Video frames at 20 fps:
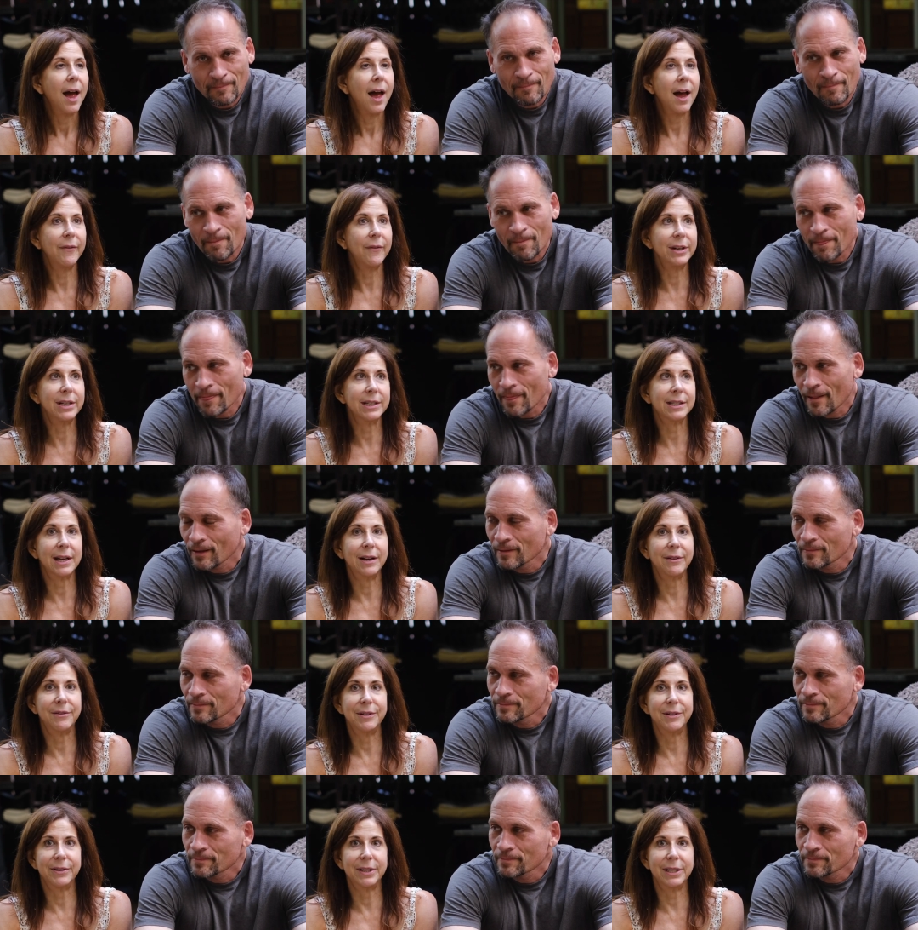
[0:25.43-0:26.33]
Speaker 1: and we
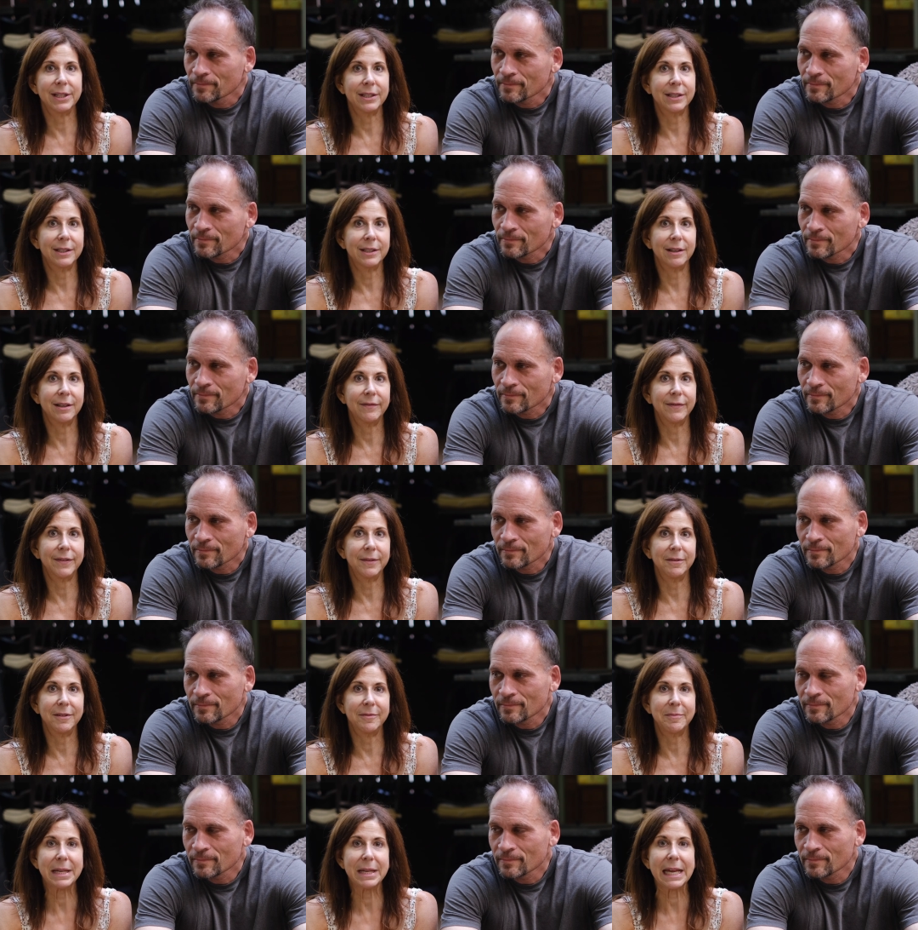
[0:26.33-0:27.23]
decided we were going to start from
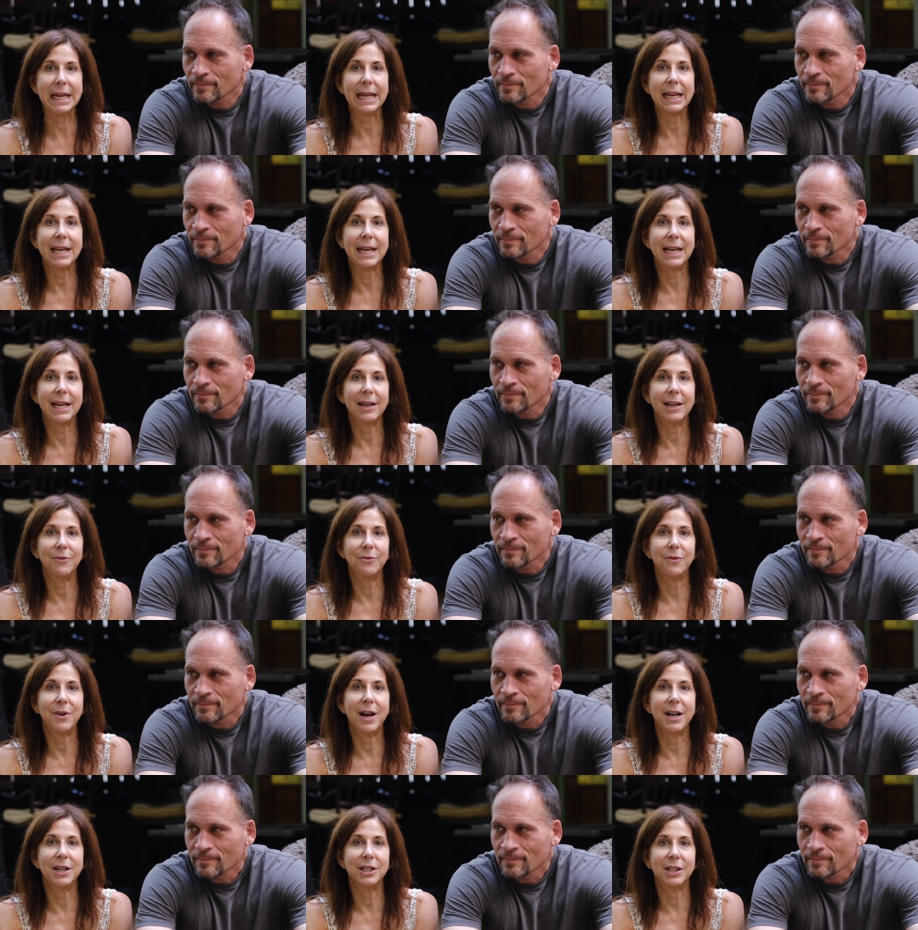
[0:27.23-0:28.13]
the beginning and
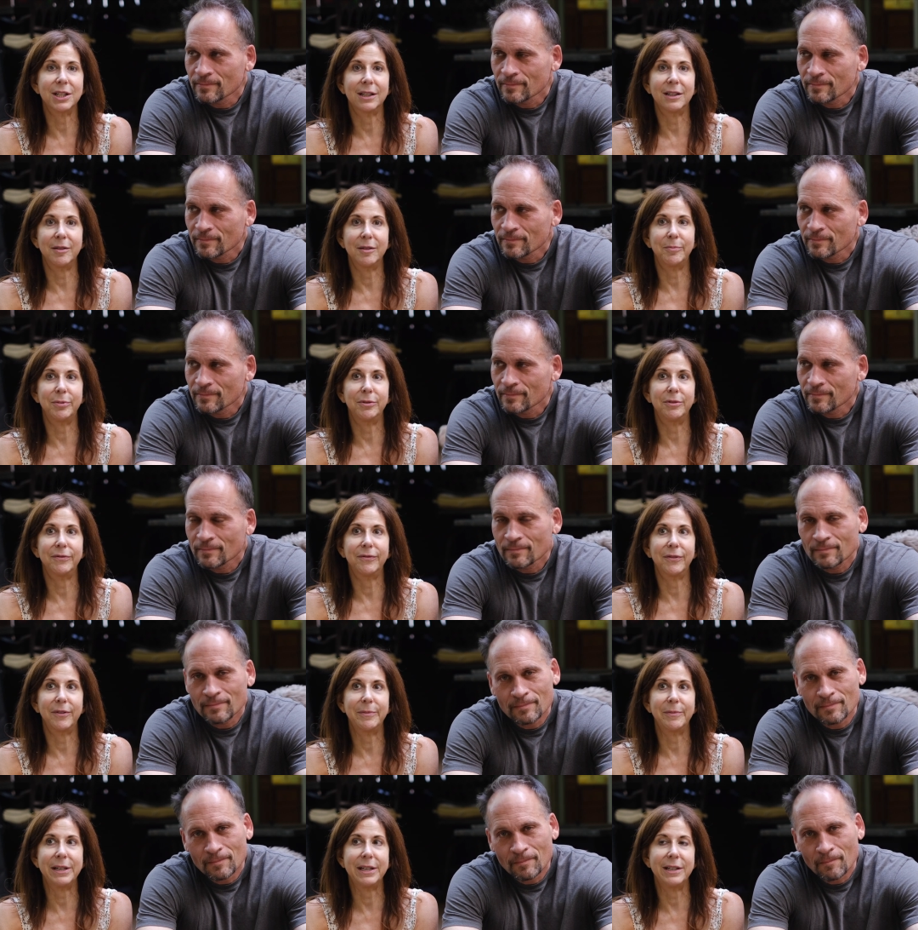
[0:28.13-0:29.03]
watch a couple
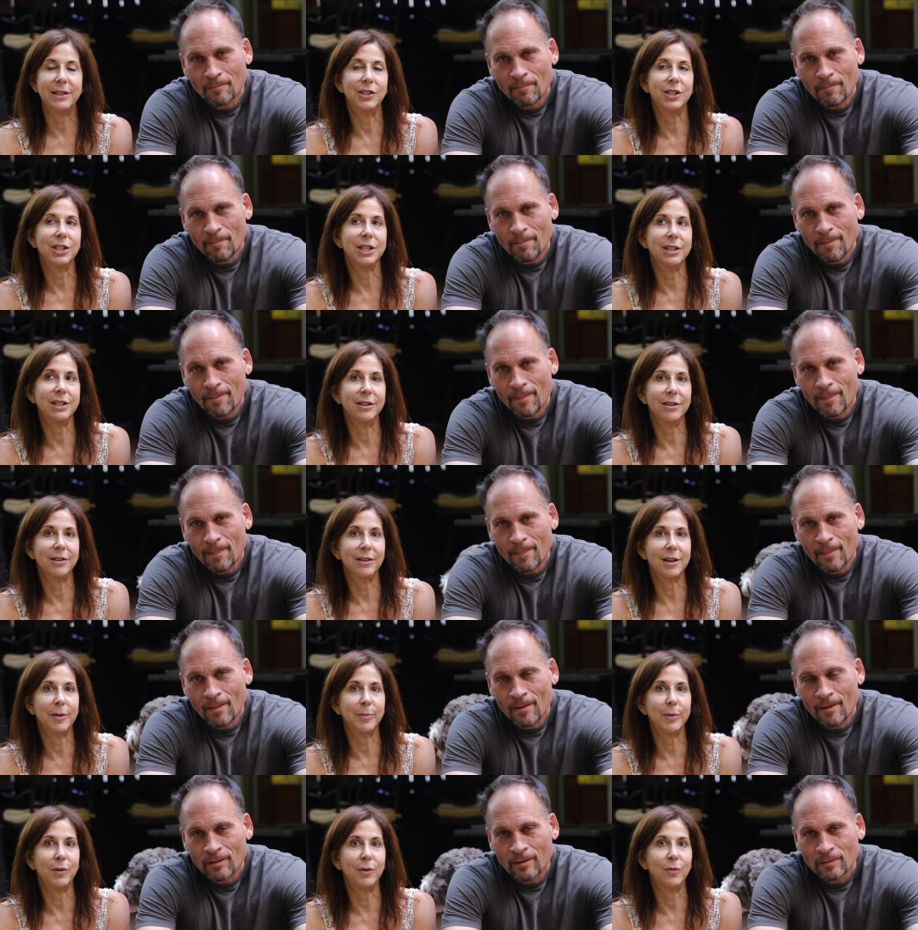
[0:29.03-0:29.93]
from each year, a
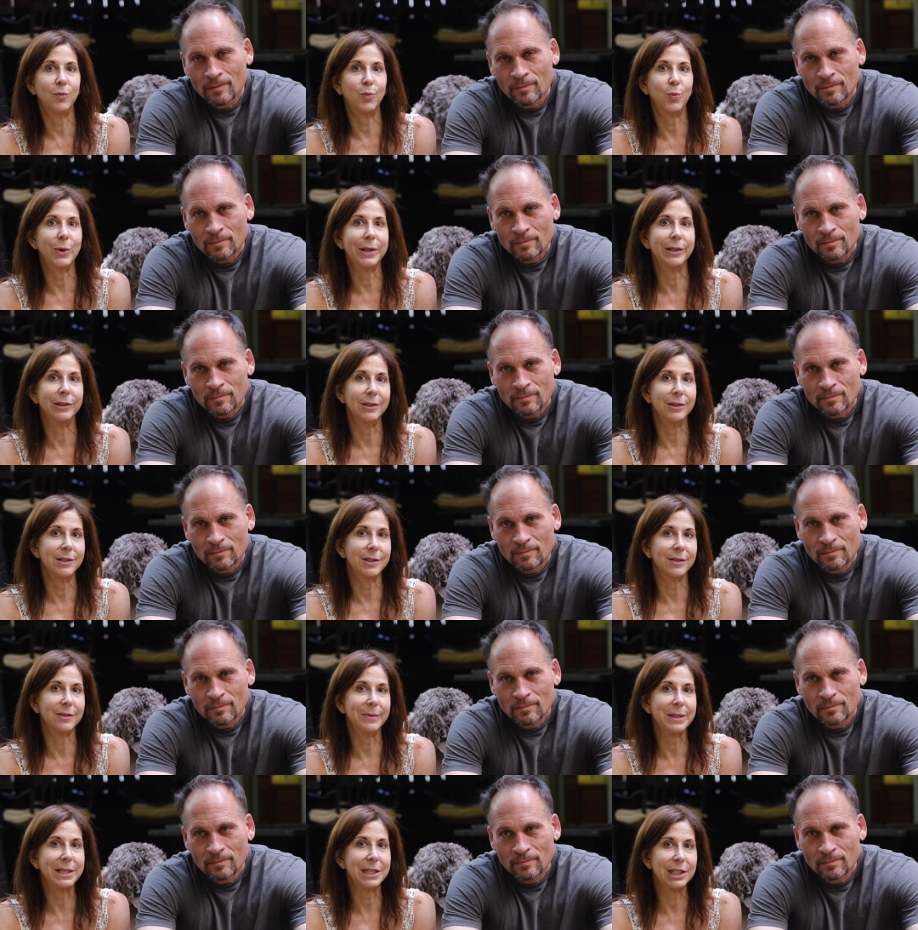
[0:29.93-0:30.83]
couple of winners
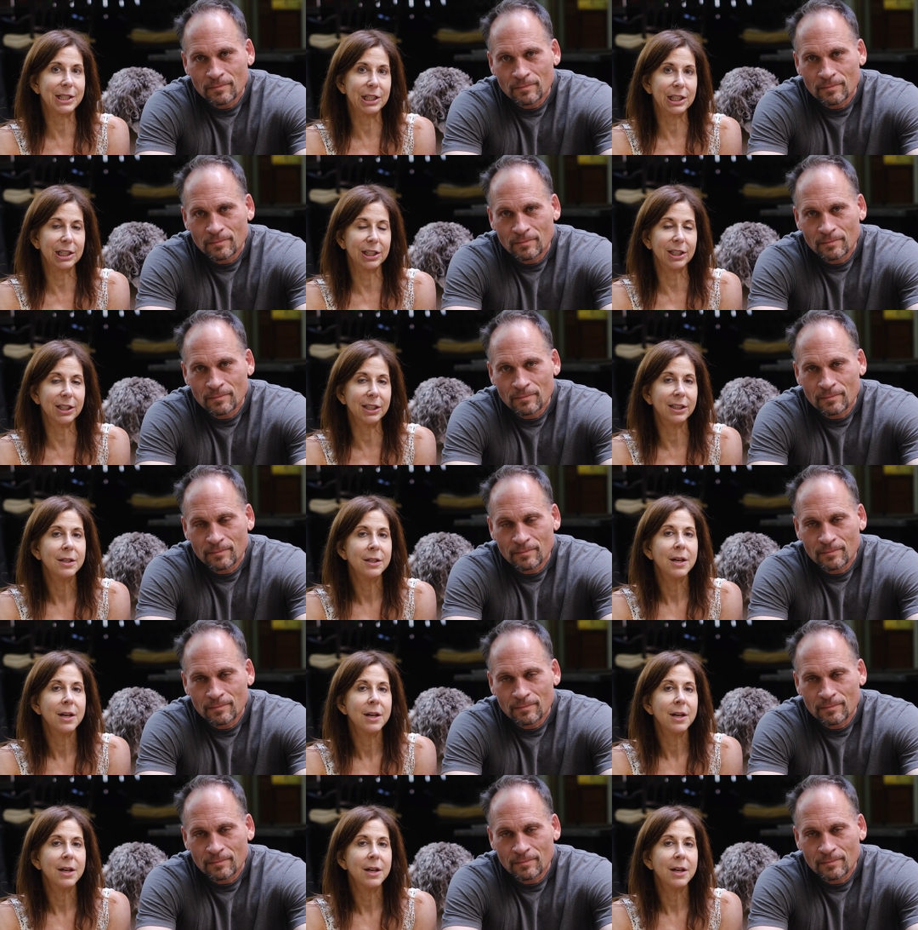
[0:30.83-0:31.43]
from each year.